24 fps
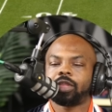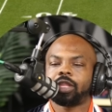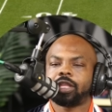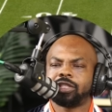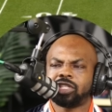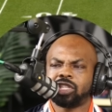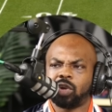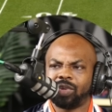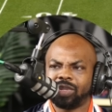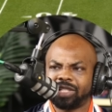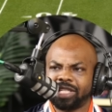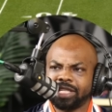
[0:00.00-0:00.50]

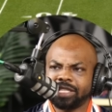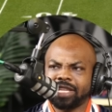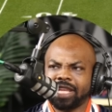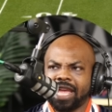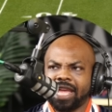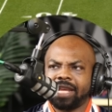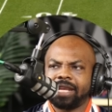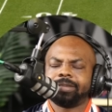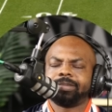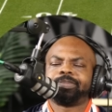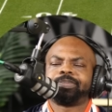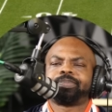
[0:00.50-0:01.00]
So with this
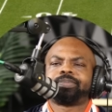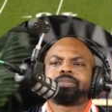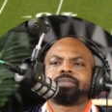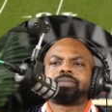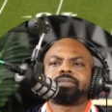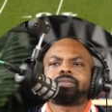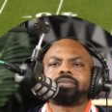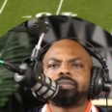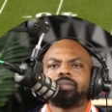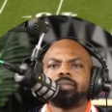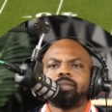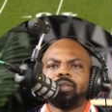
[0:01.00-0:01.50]
game,
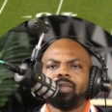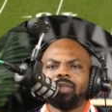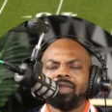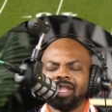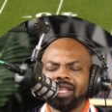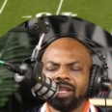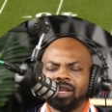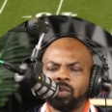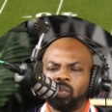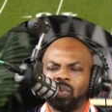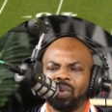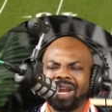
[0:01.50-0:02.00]

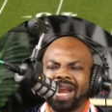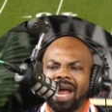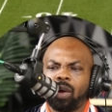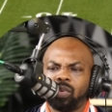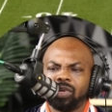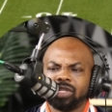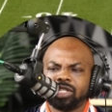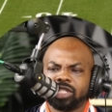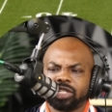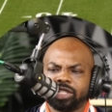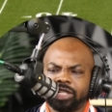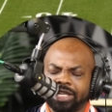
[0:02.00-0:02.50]
what I
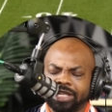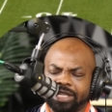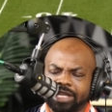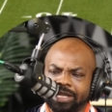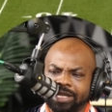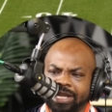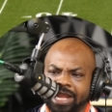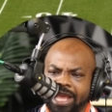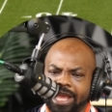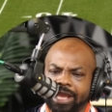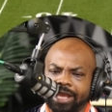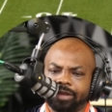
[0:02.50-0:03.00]
was
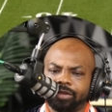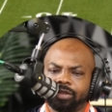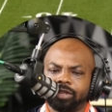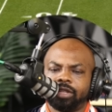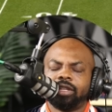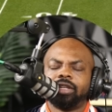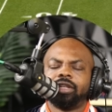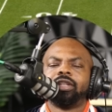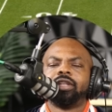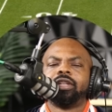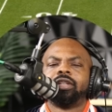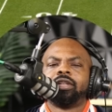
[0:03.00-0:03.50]
looking at,
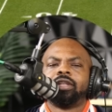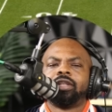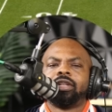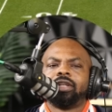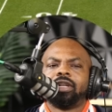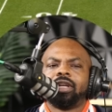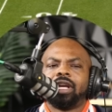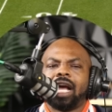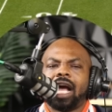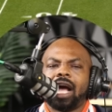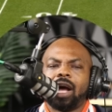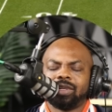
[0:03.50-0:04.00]

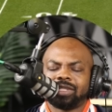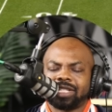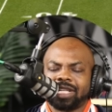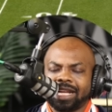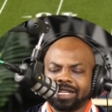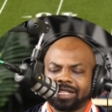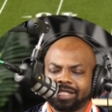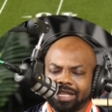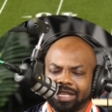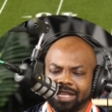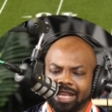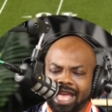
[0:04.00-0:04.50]
I was
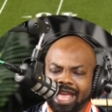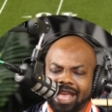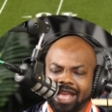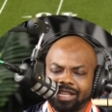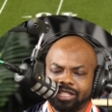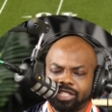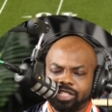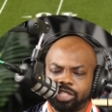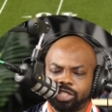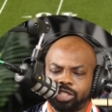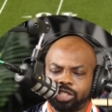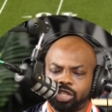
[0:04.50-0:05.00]
like the
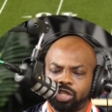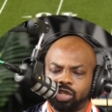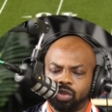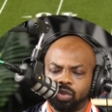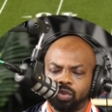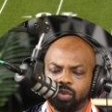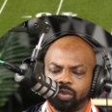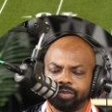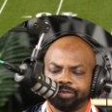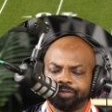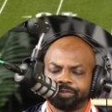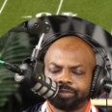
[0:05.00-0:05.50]
last
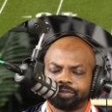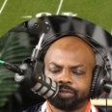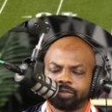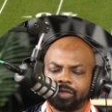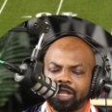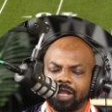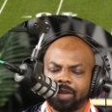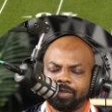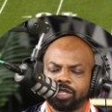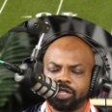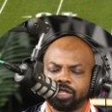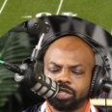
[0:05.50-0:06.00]
two.
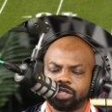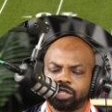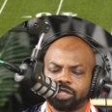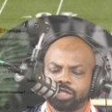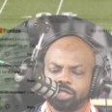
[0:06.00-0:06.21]
Let me just